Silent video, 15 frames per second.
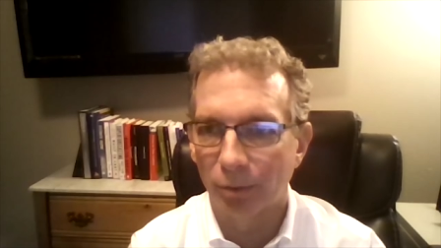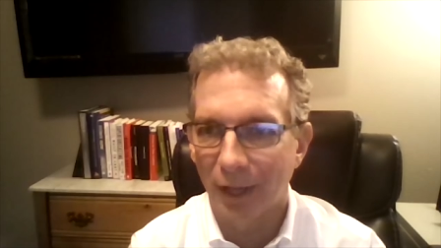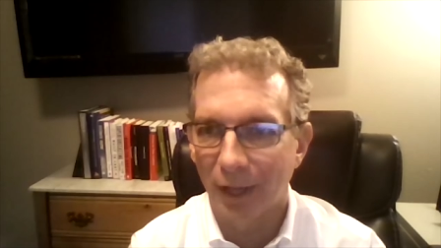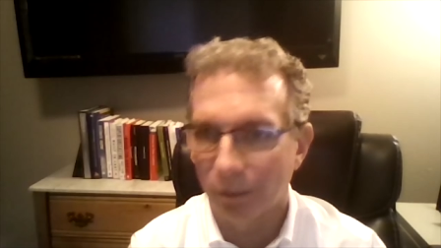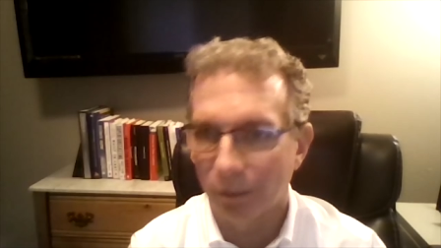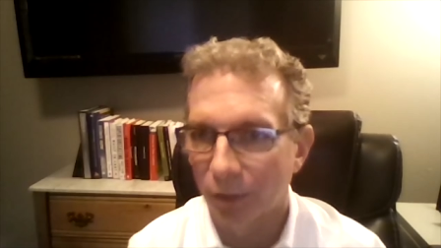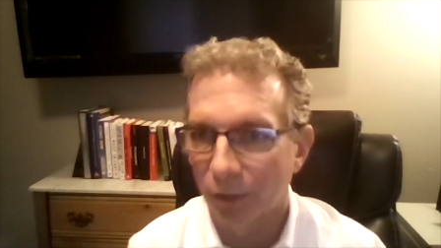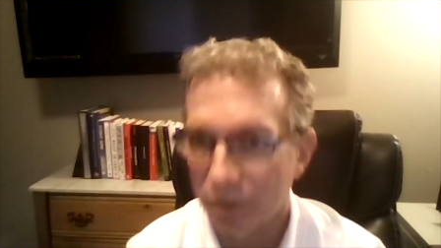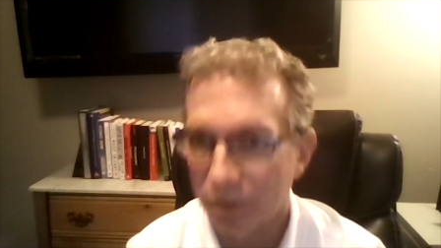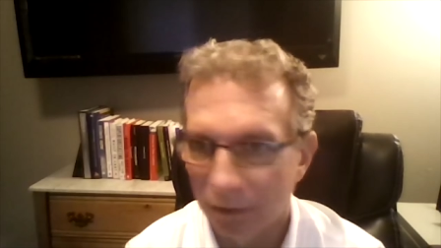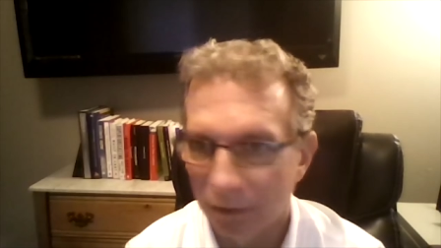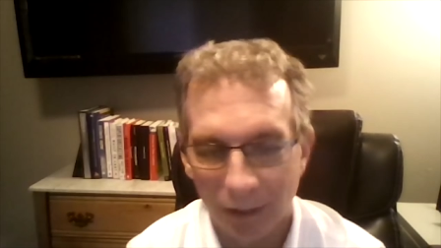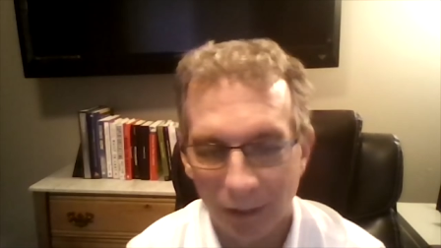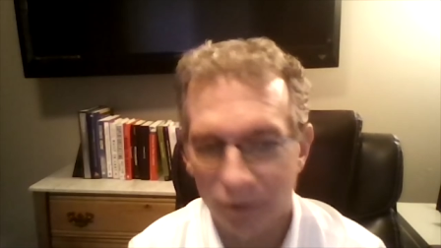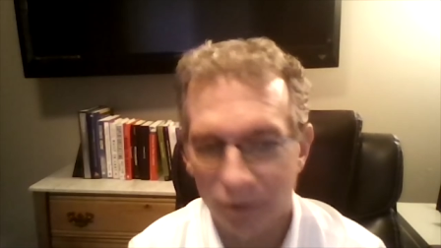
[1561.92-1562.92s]
at risk.
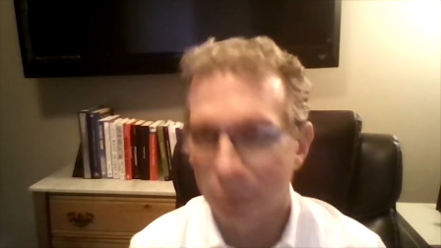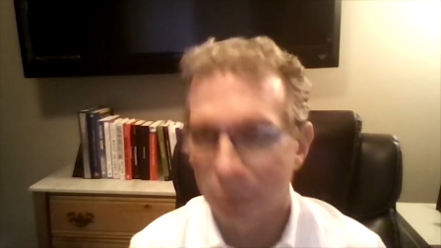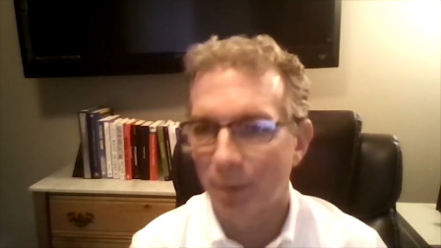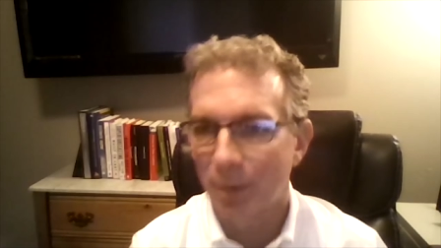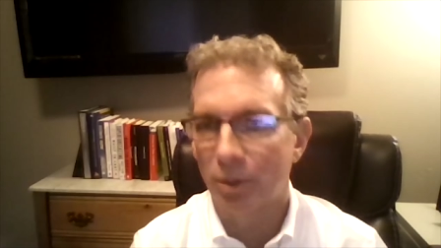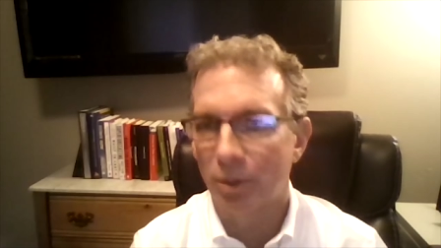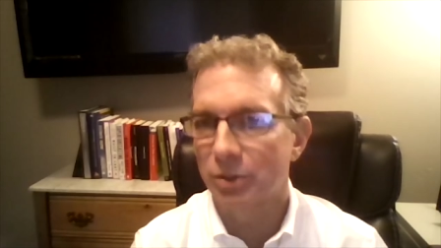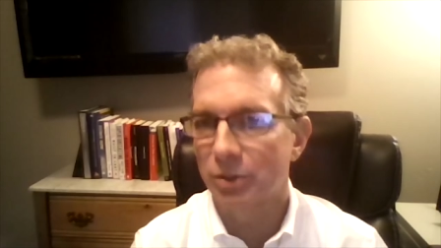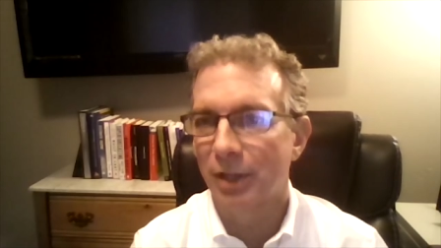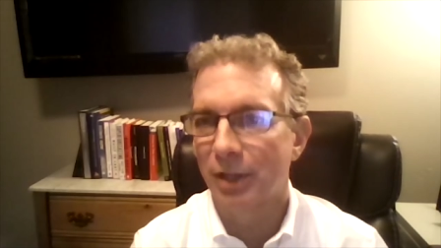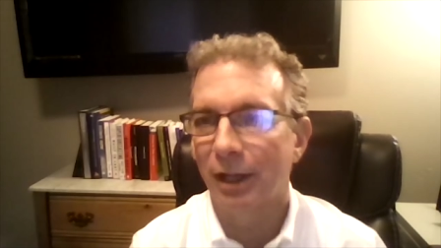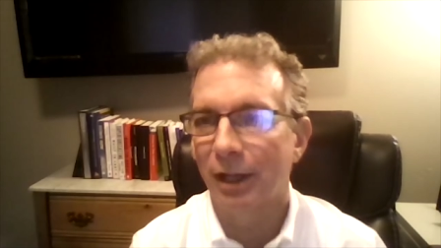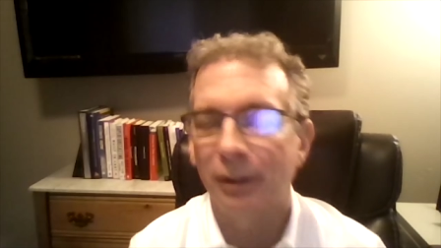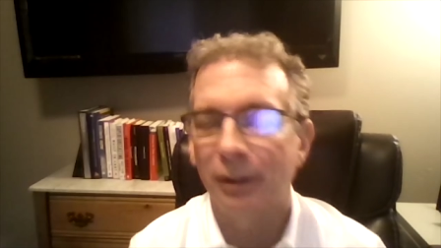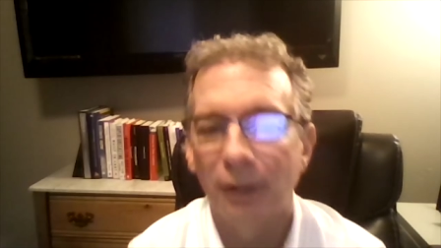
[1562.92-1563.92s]
That's just my
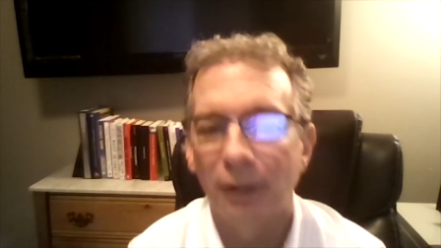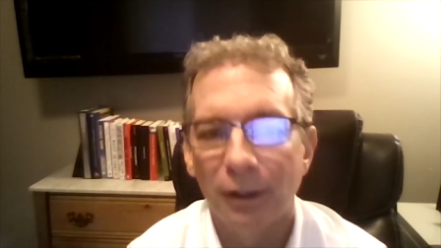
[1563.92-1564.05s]
personality,